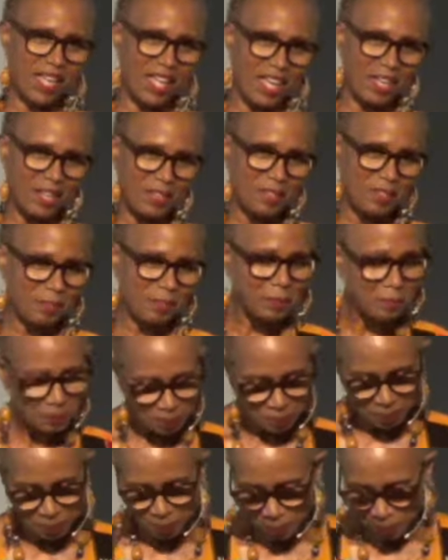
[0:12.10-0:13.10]
life.
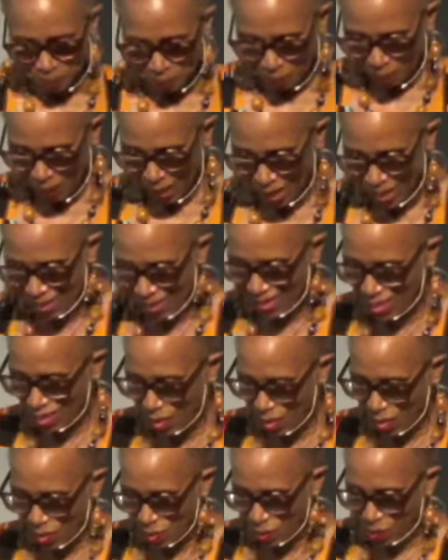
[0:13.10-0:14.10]

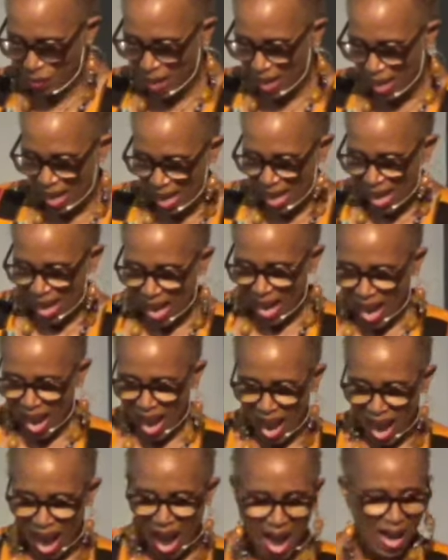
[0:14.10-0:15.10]
So
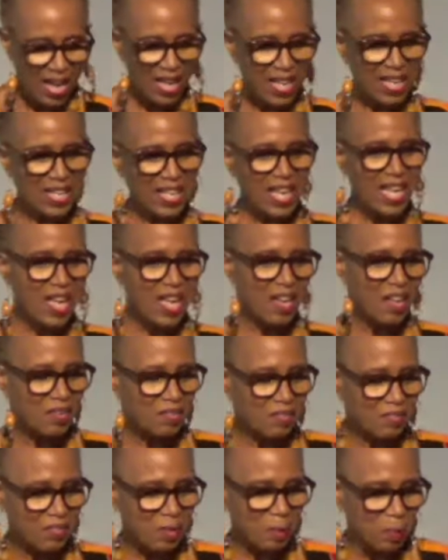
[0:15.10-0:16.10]
I
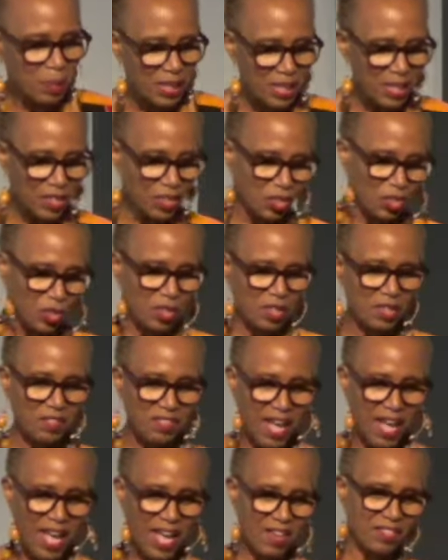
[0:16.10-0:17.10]
have the pleasure
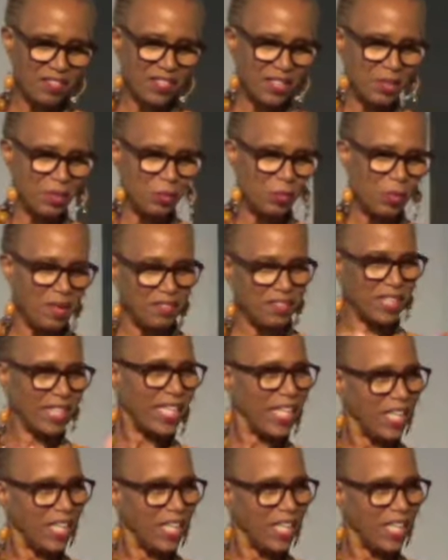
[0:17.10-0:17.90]
of having Reverend